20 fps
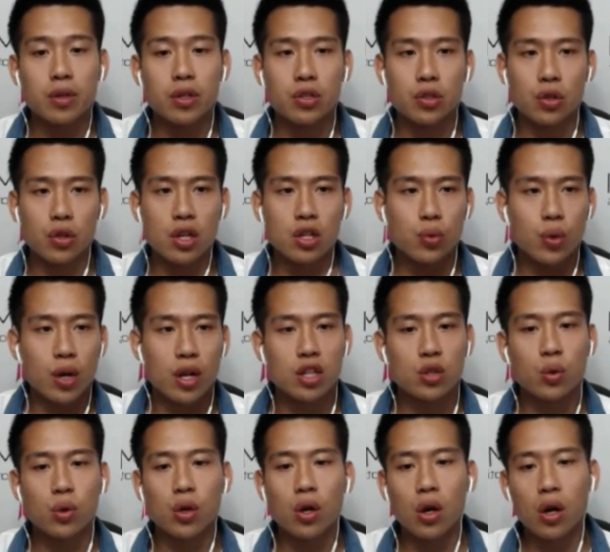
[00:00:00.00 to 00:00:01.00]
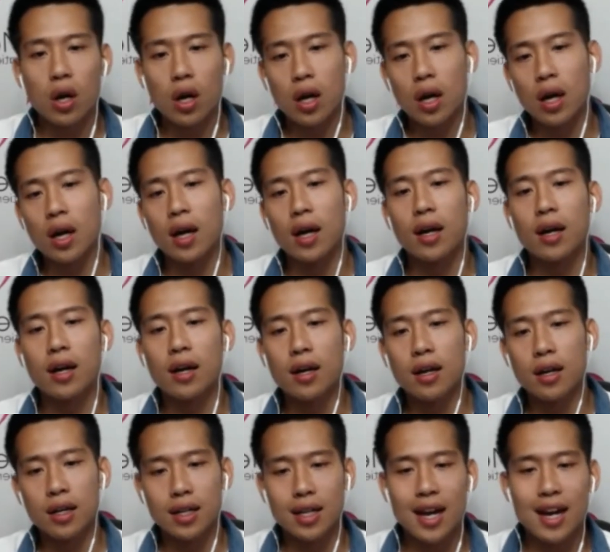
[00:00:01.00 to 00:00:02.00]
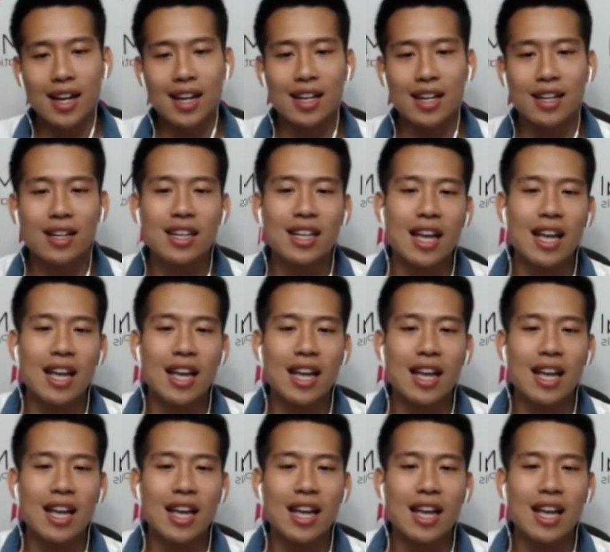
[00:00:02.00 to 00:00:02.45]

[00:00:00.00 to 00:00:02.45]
So this way, this will kind of